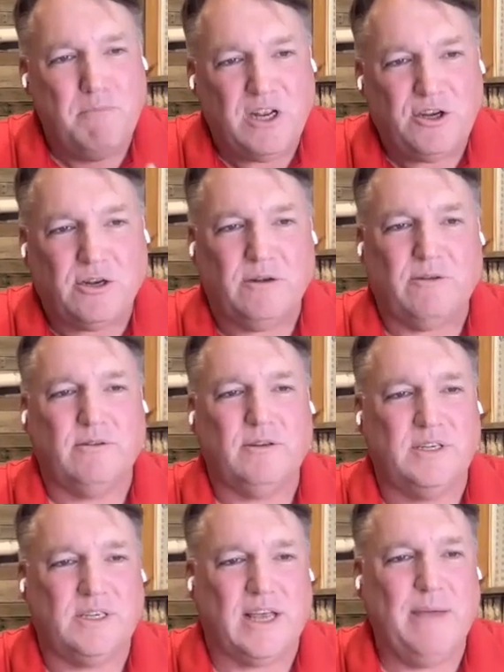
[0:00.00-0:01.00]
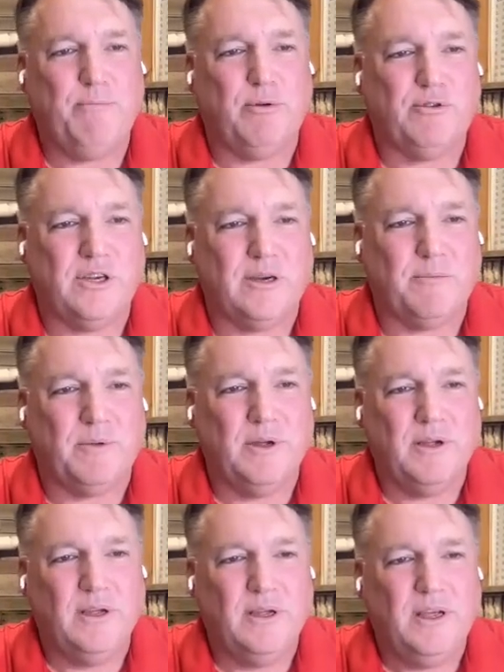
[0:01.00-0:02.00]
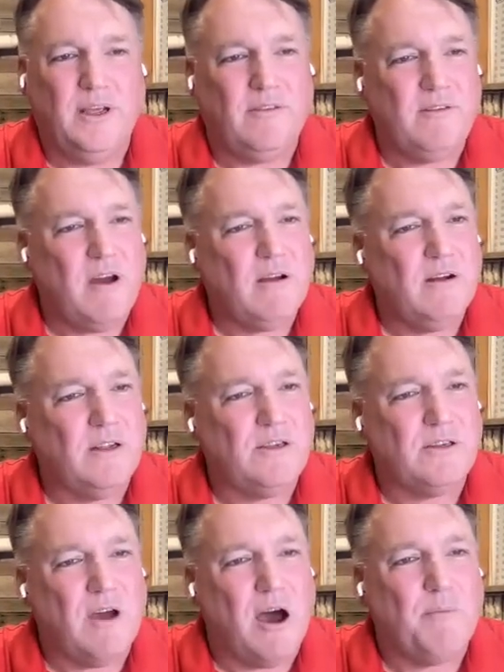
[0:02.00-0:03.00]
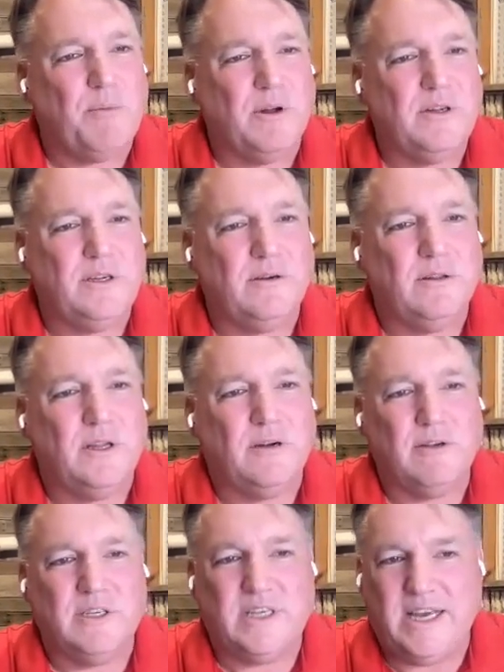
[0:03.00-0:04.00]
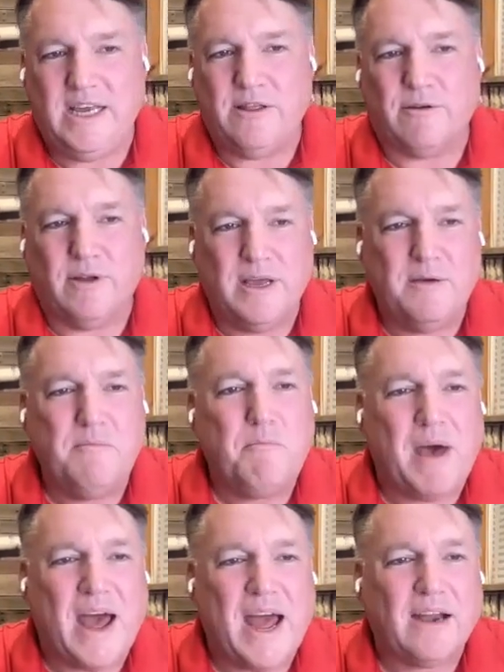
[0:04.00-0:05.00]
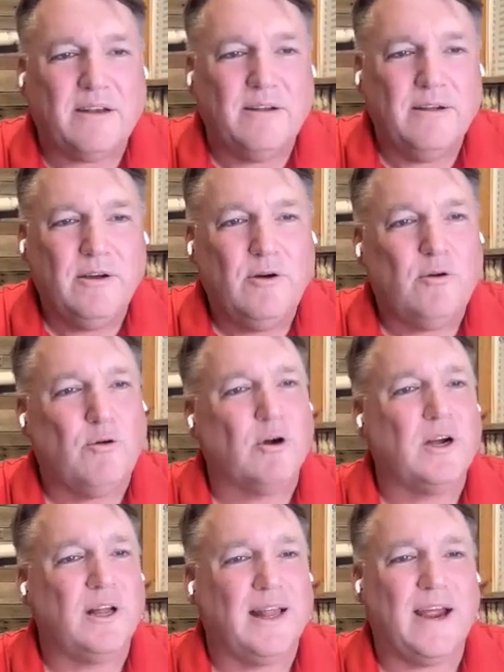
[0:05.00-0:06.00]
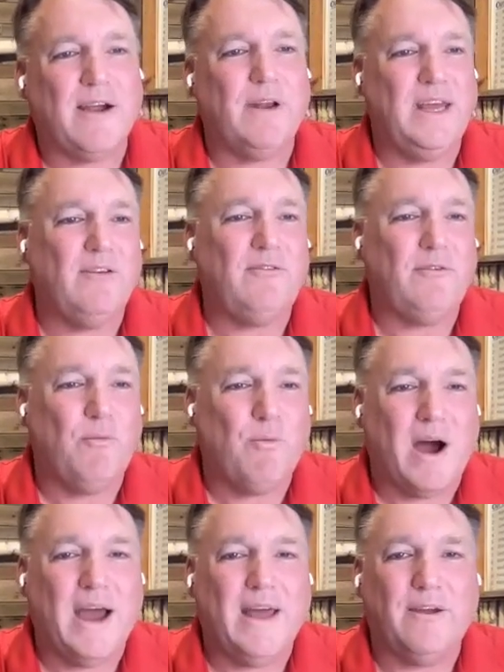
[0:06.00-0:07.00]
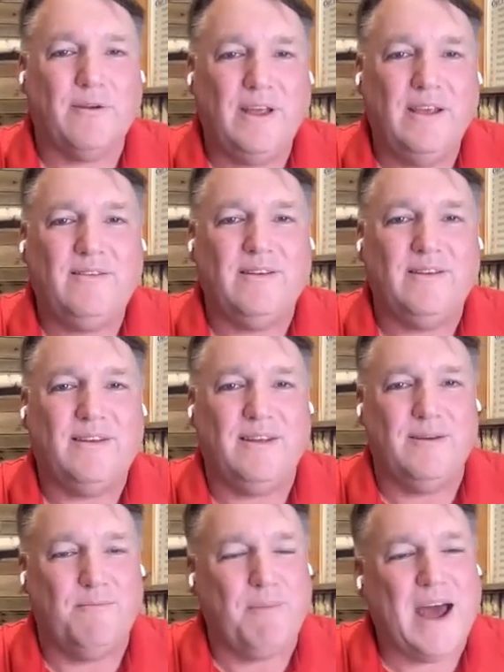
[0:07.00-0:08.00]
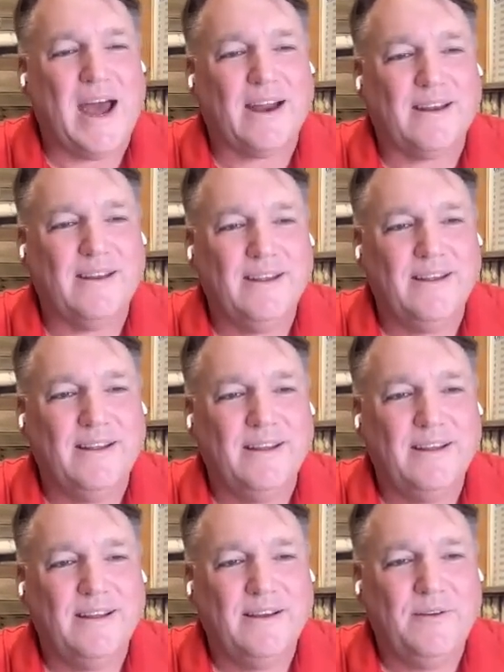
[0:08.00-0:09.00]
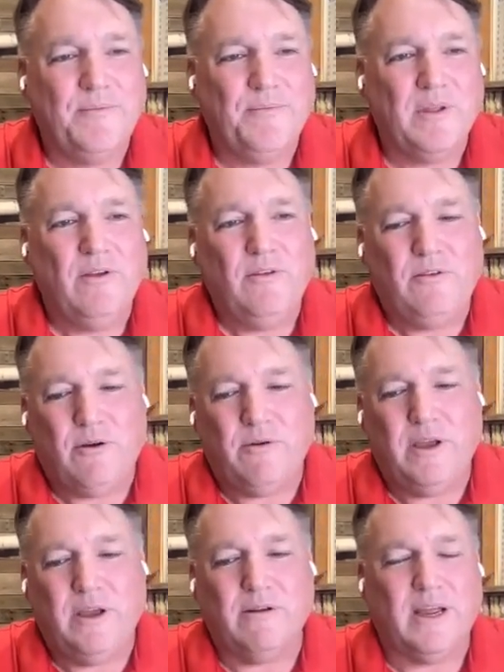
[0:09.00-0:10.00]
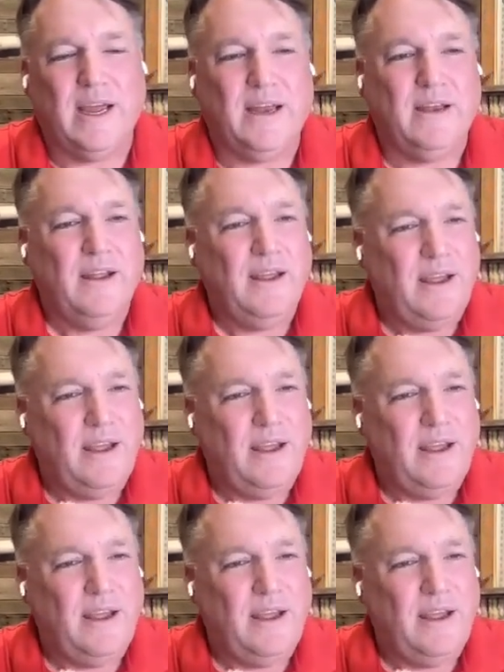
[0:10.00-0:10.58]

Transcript: missional discipleship is not going to stop until there is either impact or clarity as to why there isn't impact. So, here again,